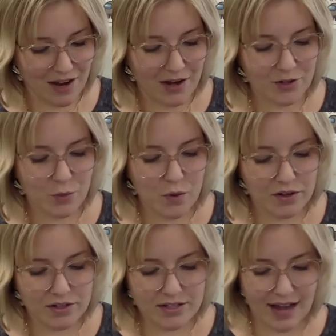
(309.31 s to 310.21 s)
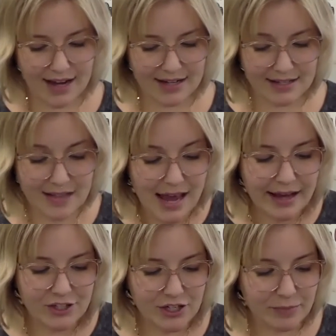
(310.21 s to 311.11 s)
Under Warner's guidance,
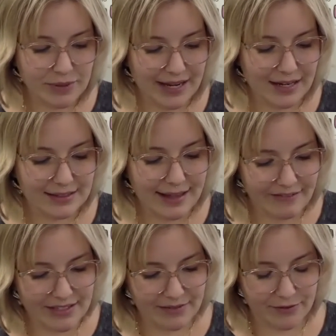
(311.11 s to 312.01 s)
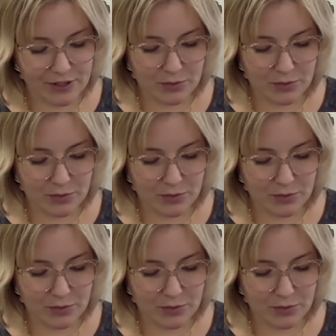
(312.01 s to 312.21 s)
Jim played 11 different